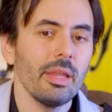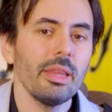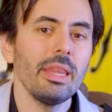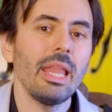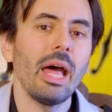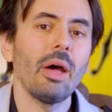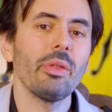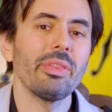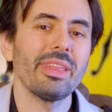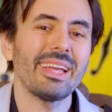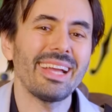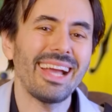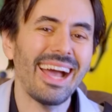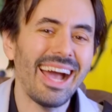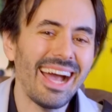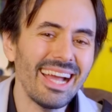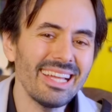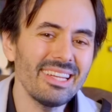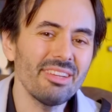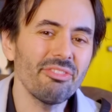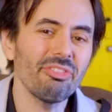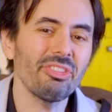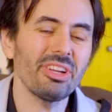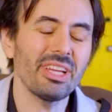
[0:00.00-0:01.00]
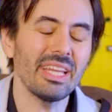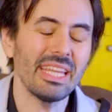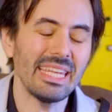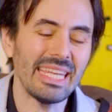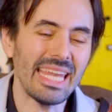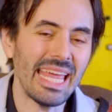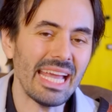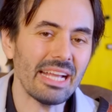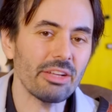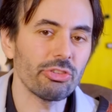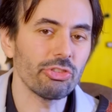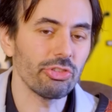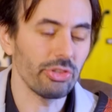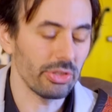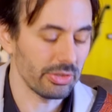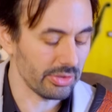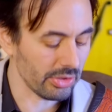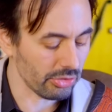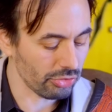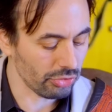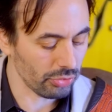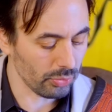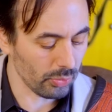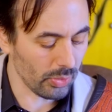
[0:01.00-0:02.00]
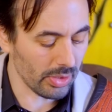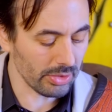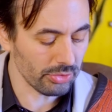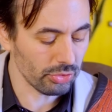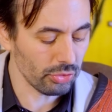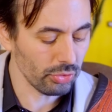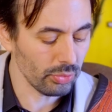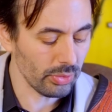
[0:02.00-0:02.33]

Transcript: Now, the kind of connection that you want